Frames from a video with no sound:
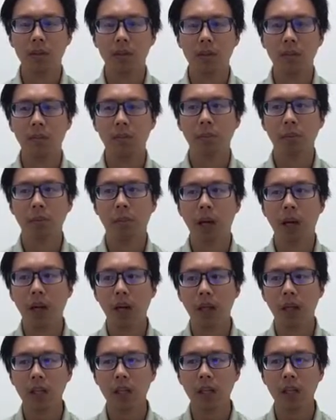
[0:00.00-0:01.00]
my
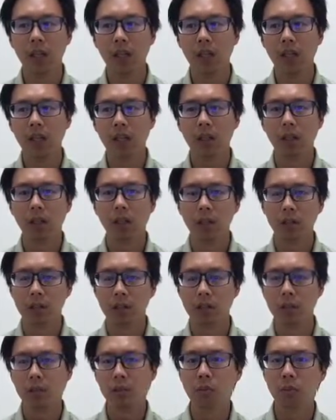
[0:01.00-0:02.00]
body
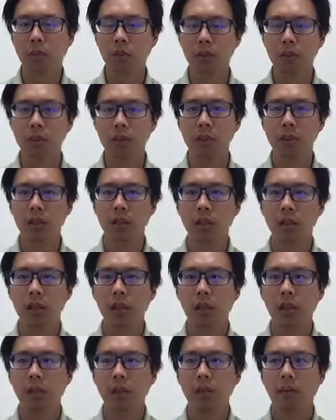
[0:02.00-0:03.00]
condition was
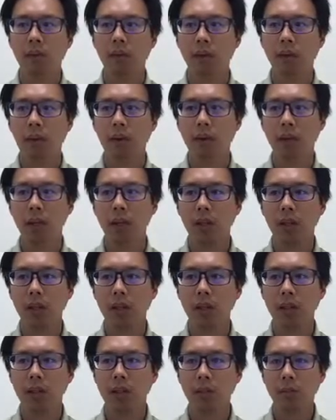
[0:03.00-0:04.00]
very
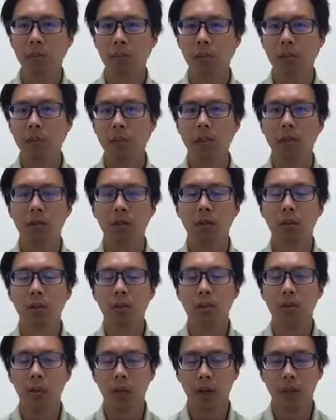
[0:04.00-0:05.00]
similar
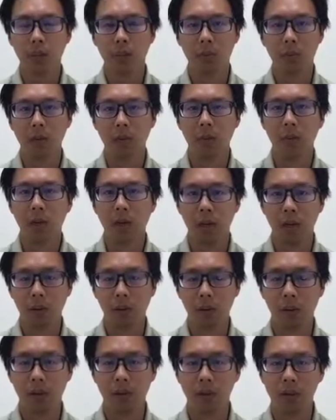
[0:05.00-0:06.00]
to where I
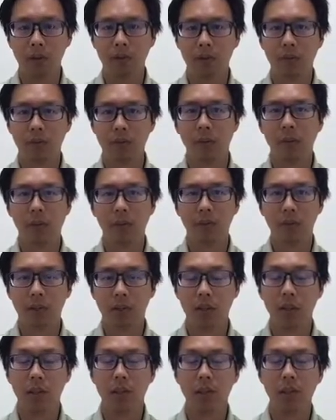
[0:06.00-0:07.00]
was
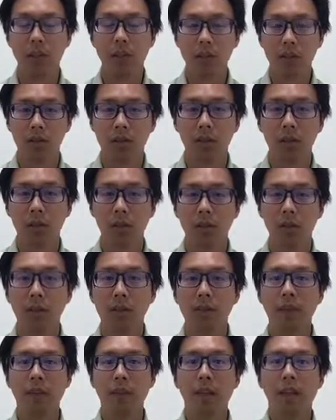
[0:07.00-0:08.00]
5-6 years ago.
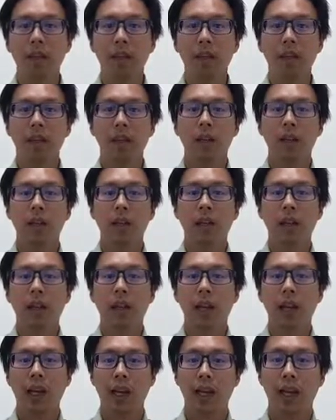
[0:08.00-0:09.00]

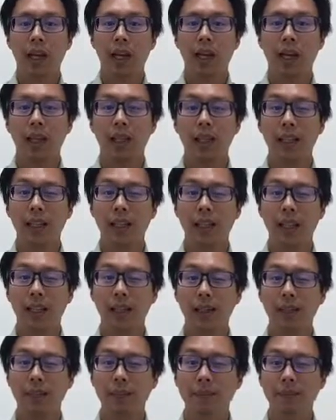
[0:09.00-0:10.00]
And
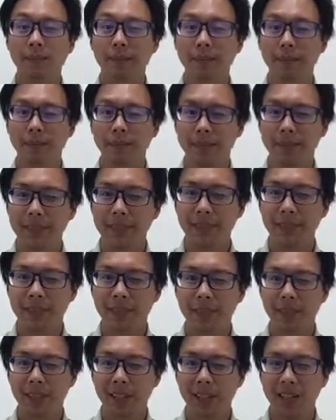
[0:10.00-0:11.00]

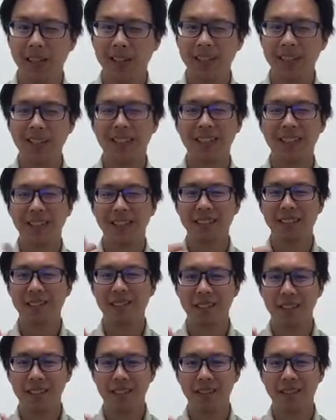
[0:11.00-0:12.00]
sexual health
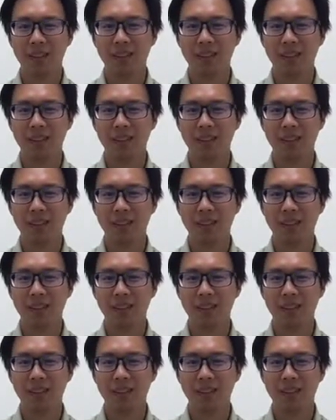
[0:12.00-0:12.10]
was